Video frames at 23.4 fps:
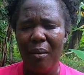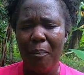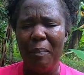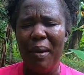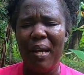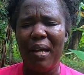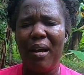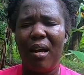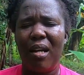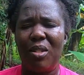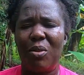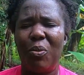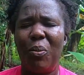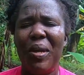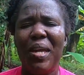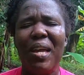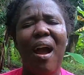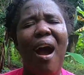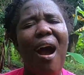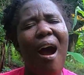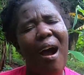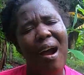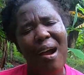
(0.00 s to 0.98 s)
because
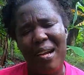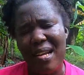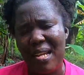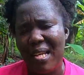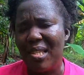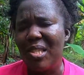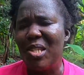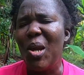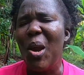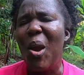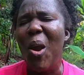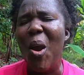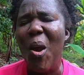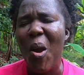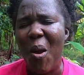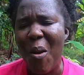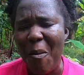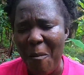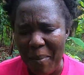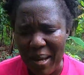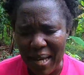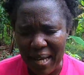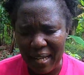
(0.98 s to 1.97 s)
we are
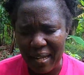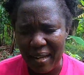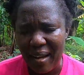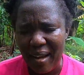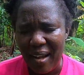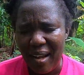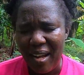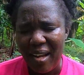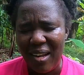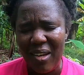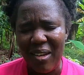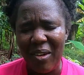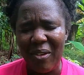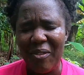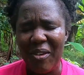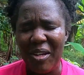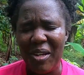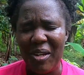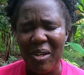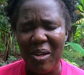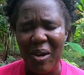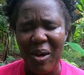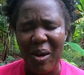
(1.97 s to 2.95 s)
determined,
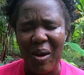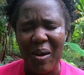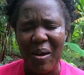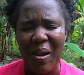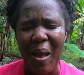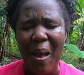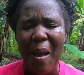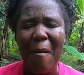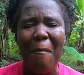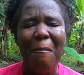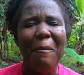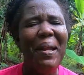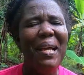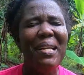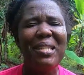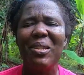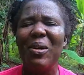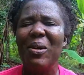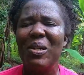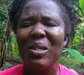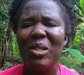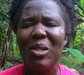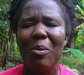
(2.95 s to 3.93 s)
loving Lord.
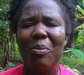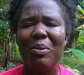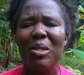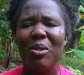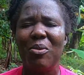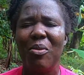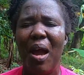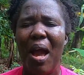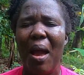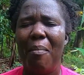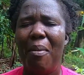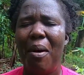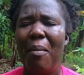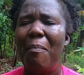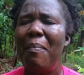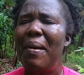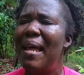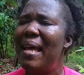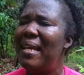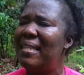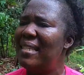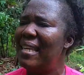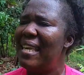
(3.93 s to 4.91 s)
Bless our subscriber,
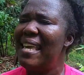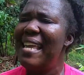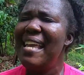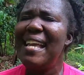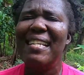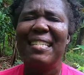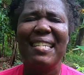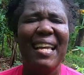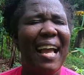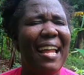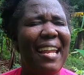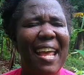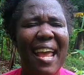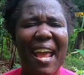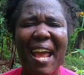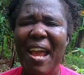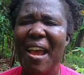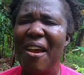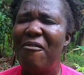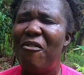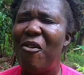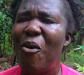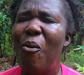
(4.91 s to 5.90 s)
bless each and
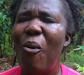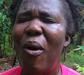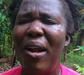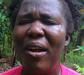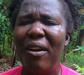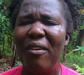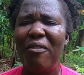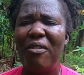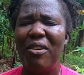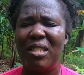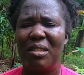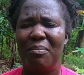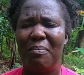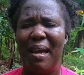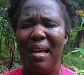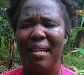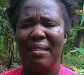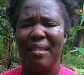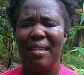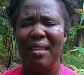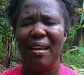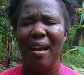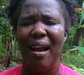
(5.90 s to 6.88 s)
every one of us,
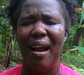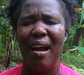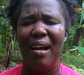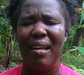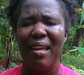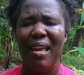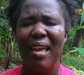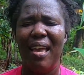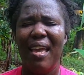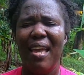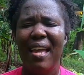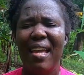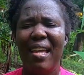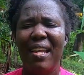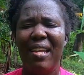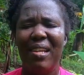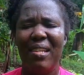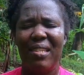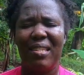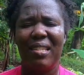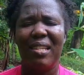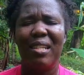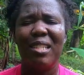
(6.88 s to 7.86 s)
mighty God. In
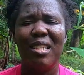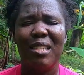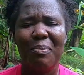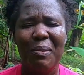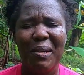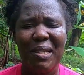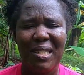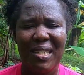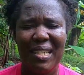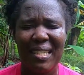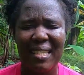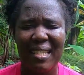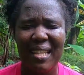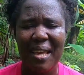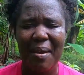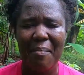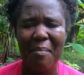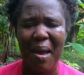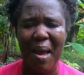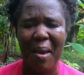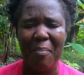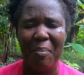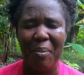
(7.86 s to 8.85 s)
your son's precious
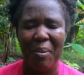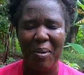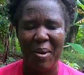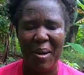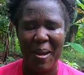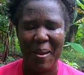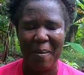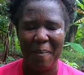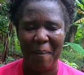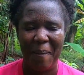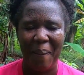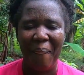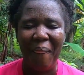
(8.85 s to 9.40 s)
name I pray.